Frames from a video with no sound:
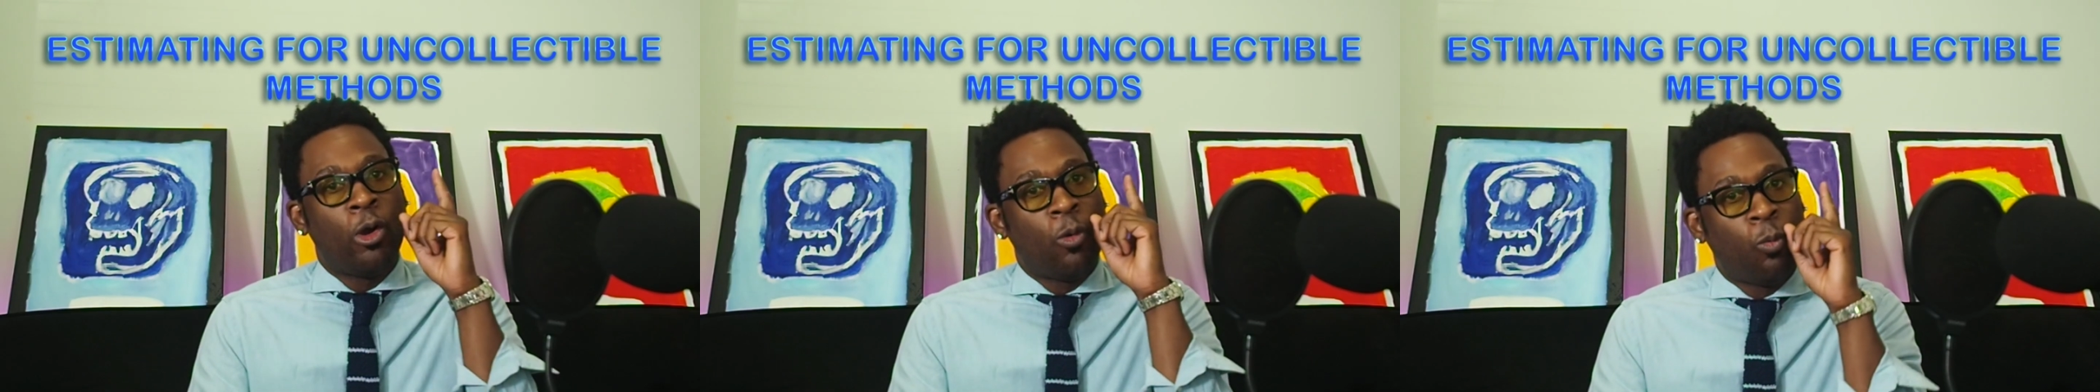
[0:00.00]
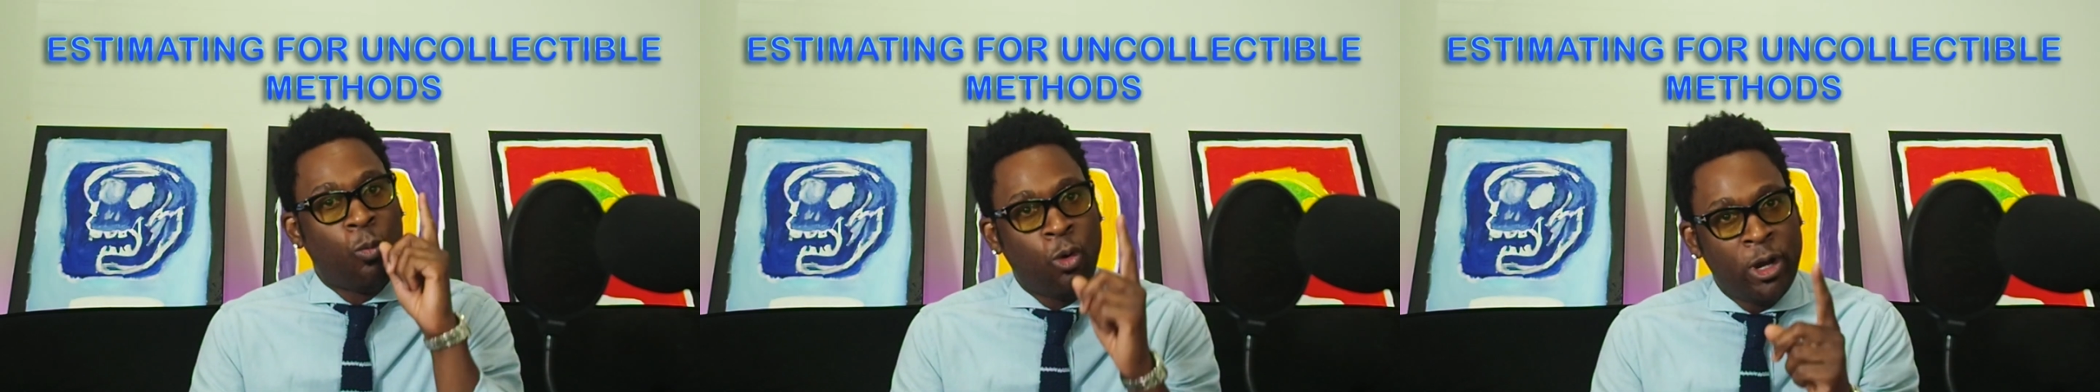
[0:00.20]

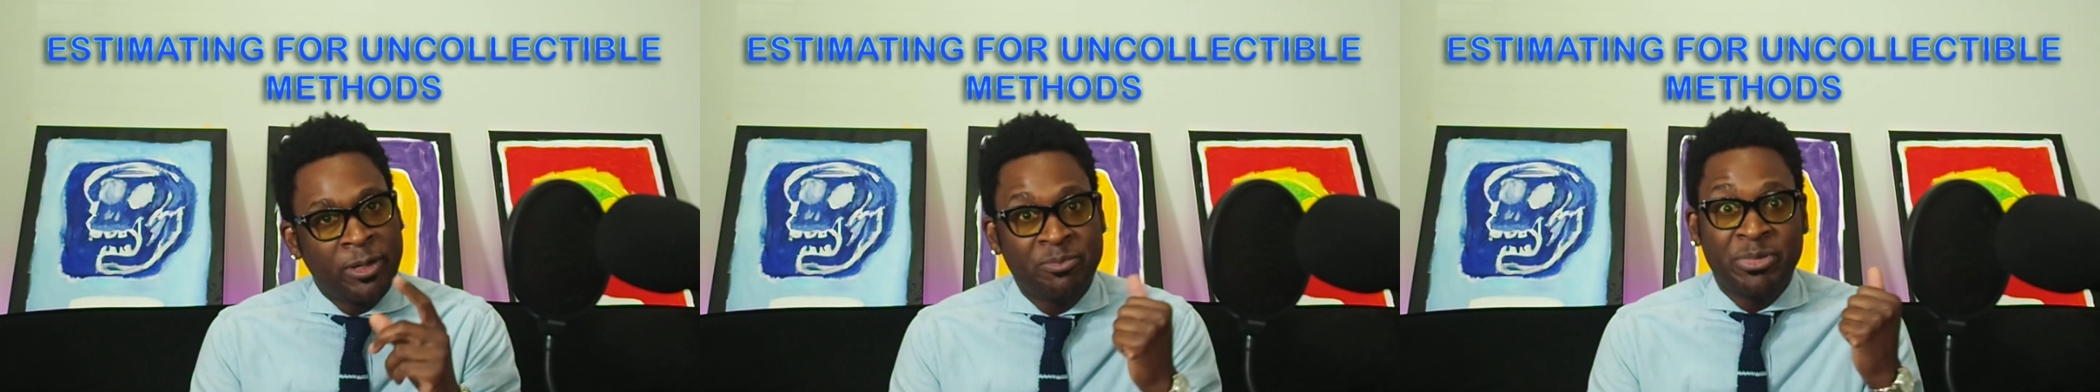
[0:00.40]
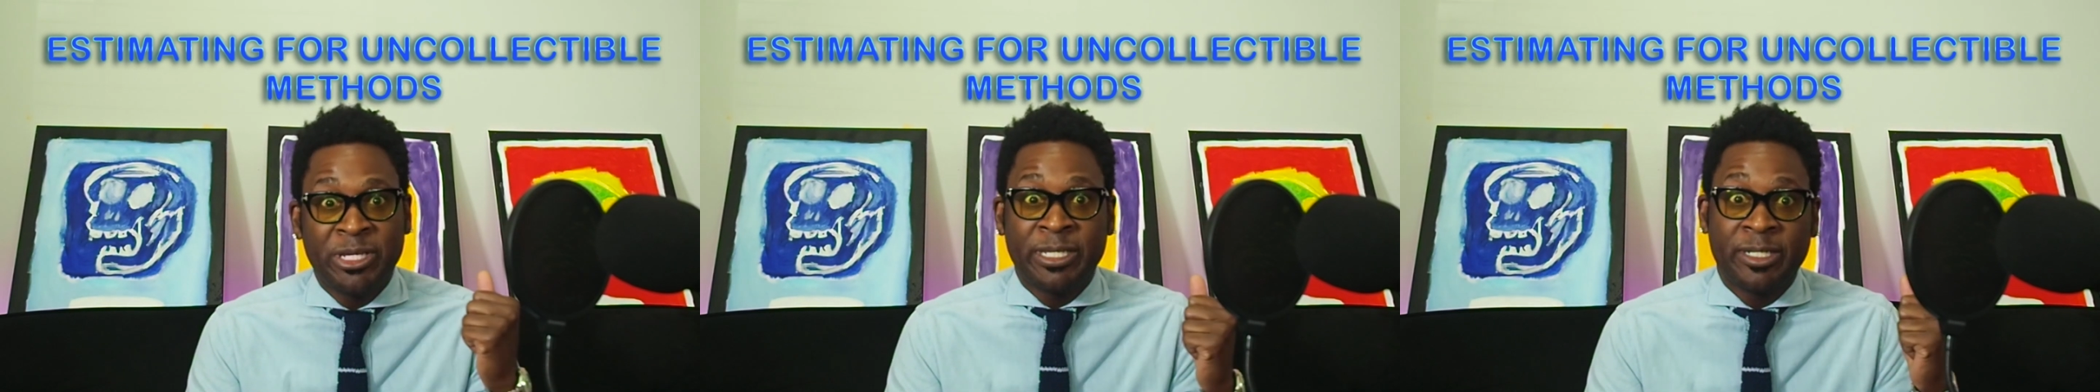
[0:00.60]
One
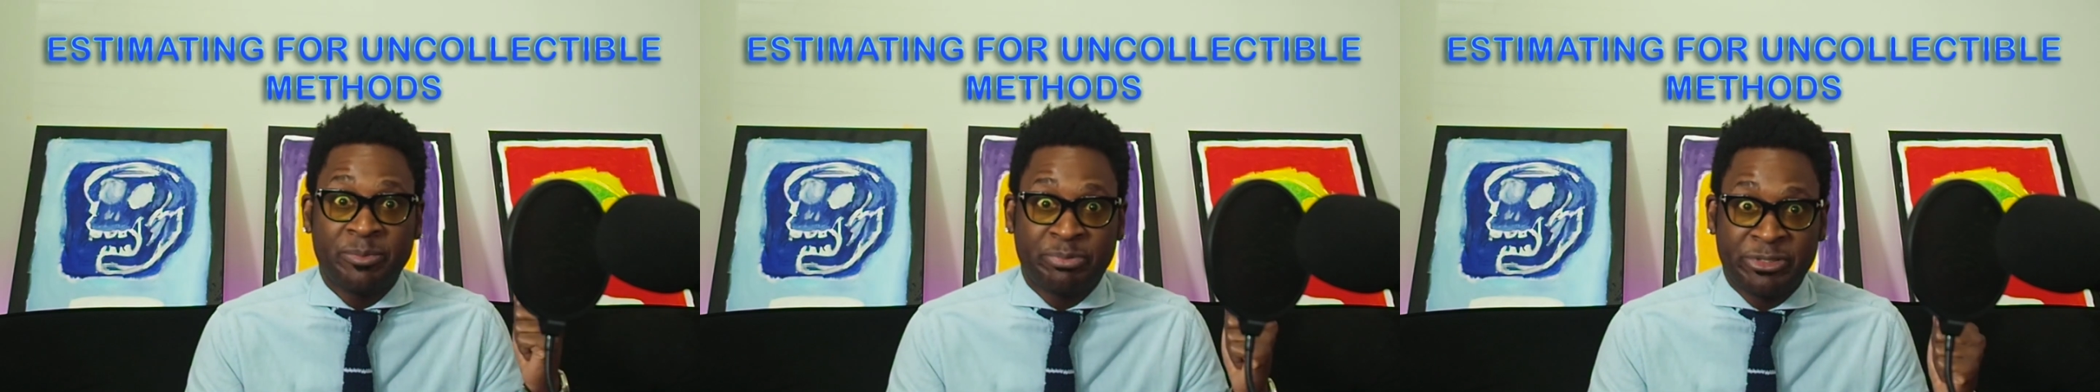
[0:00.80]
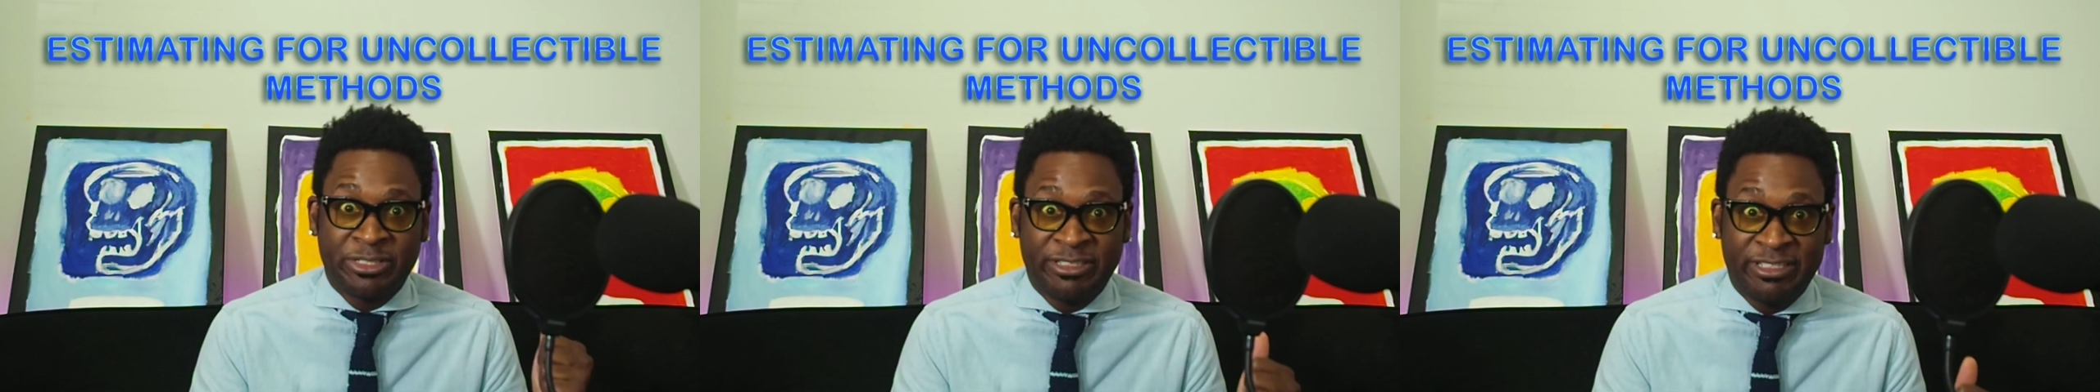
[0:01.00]
being the
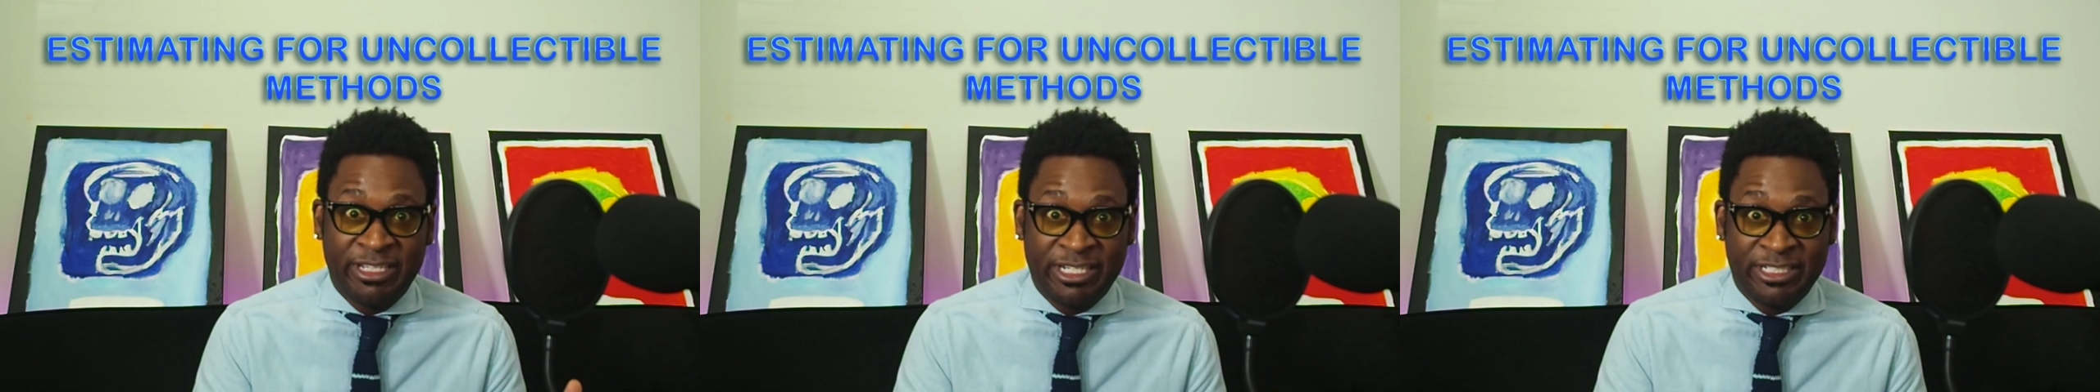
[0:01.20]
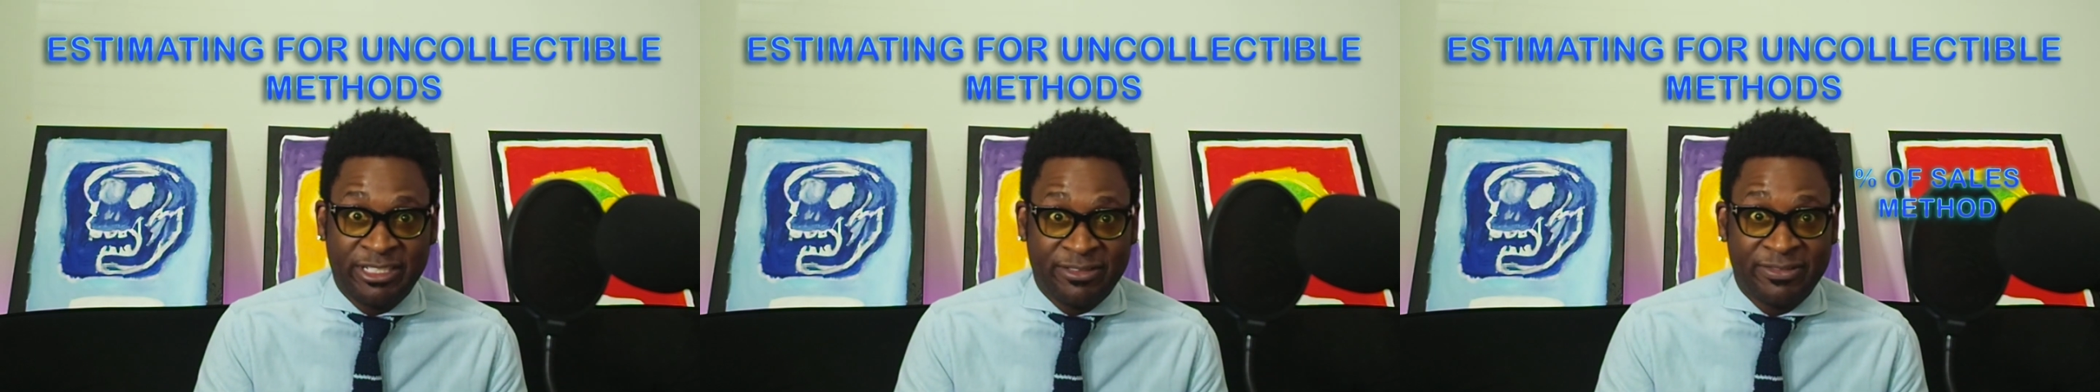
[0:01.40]

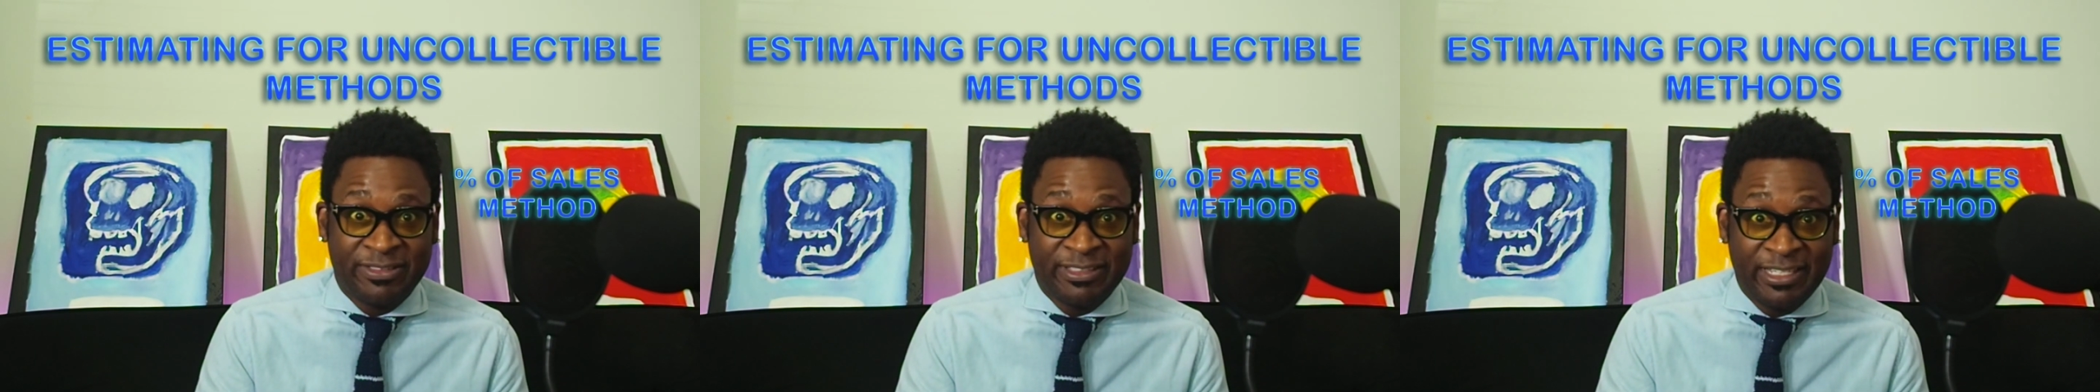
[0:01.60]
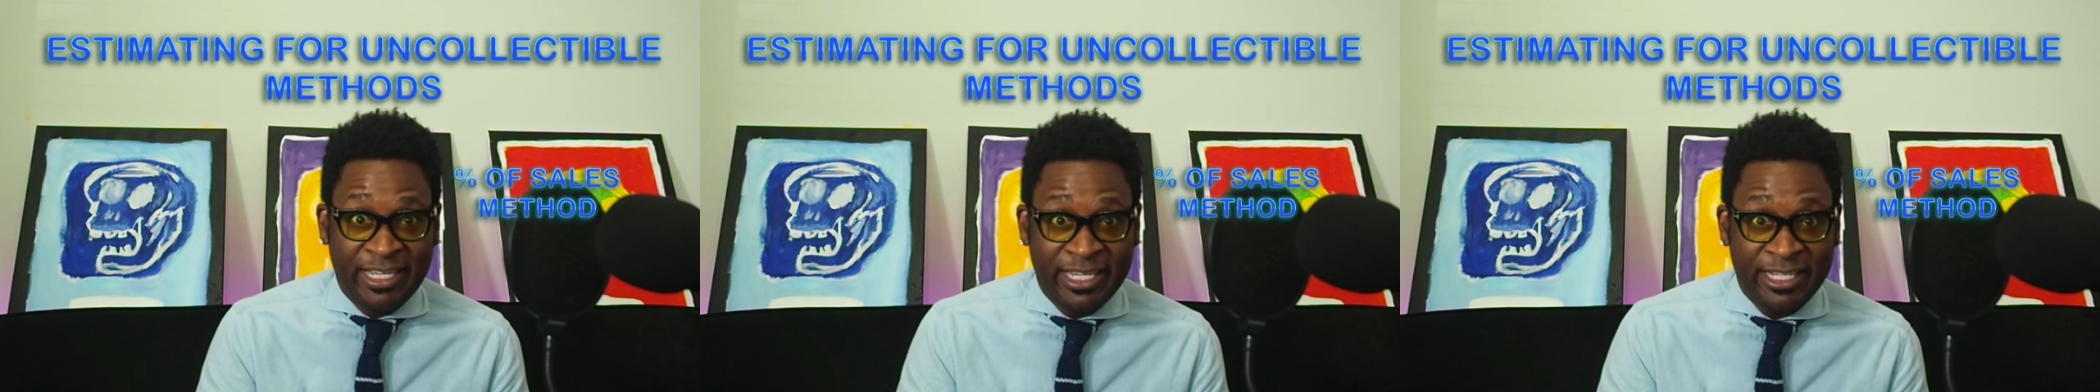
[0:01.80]
percentage of
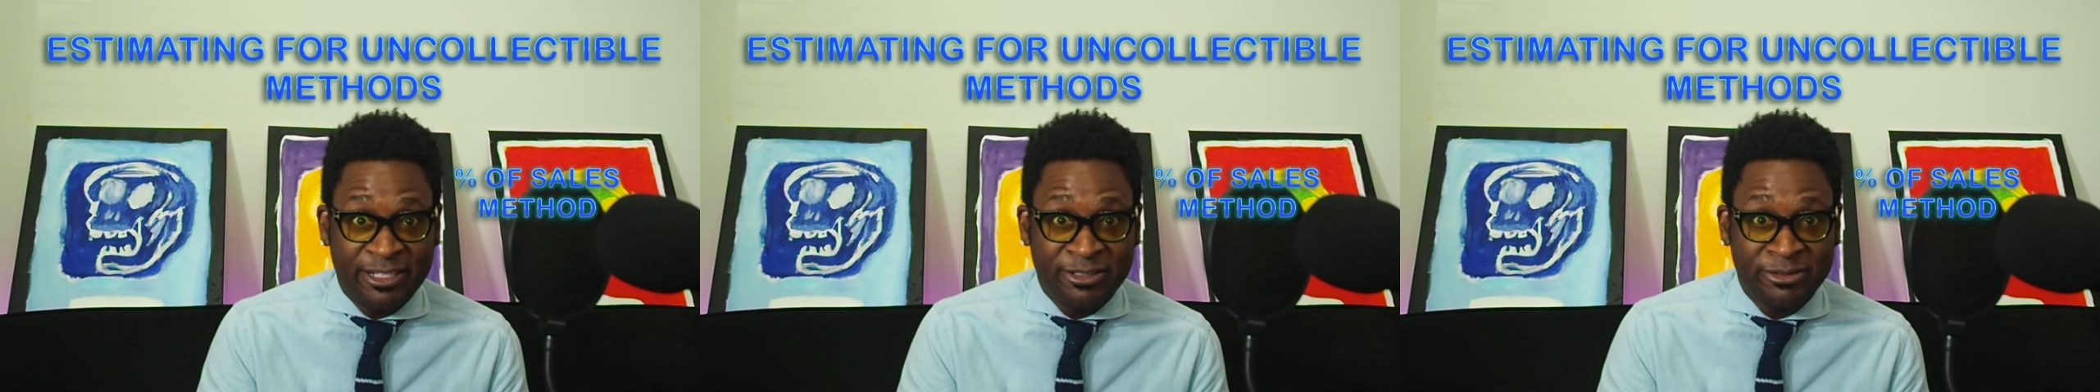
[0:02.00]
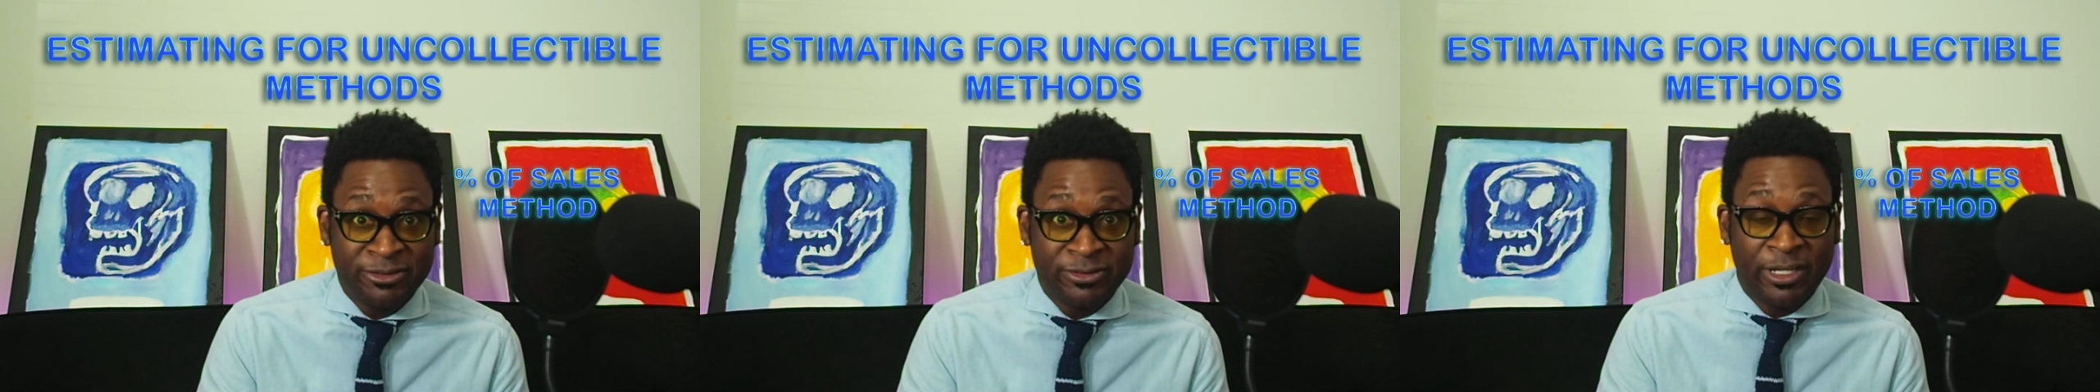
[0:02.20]

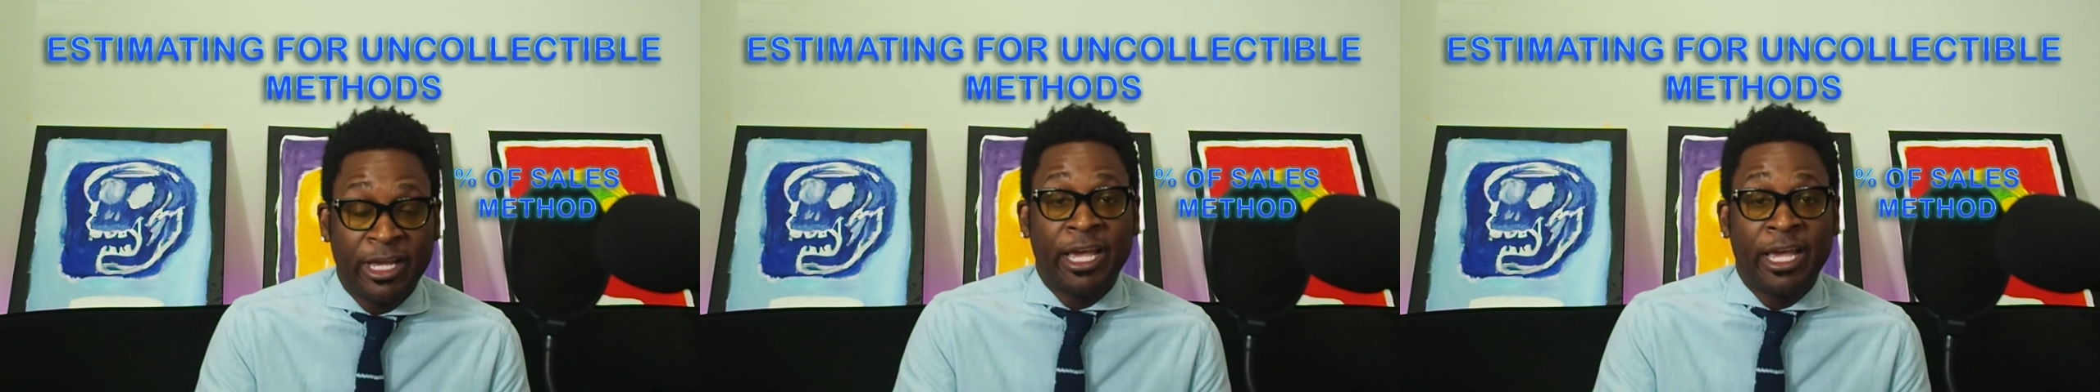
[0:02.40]
sales